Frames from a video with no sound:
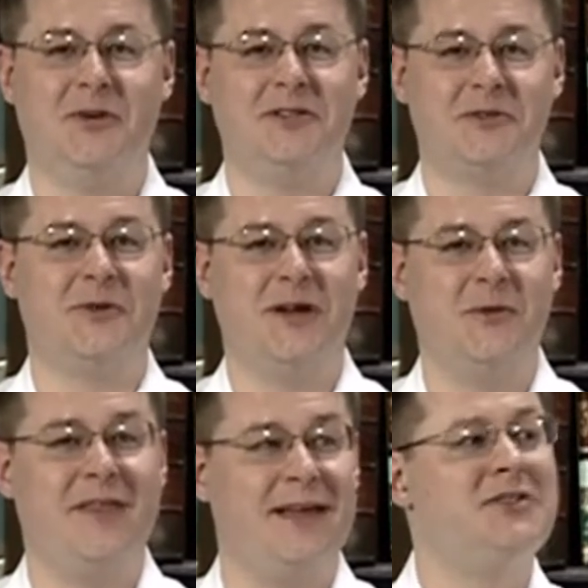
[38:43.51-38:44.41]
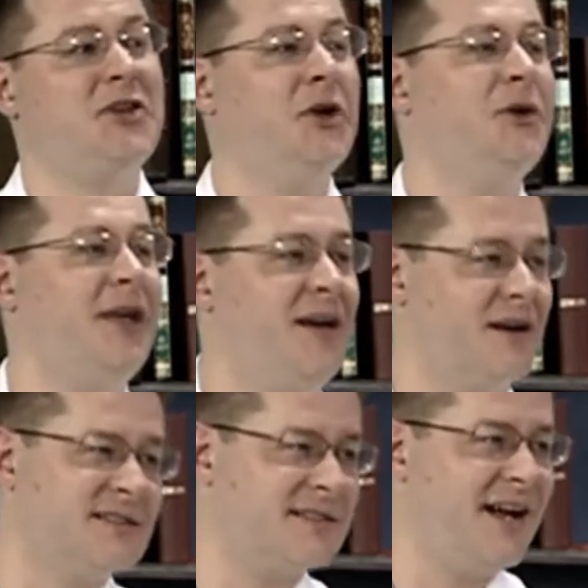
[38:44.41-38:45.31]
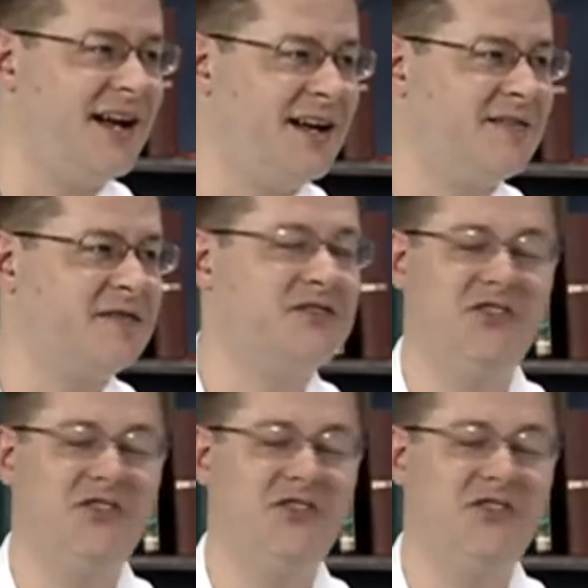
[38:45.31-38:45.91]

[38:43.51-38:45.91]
which was written within 2 years of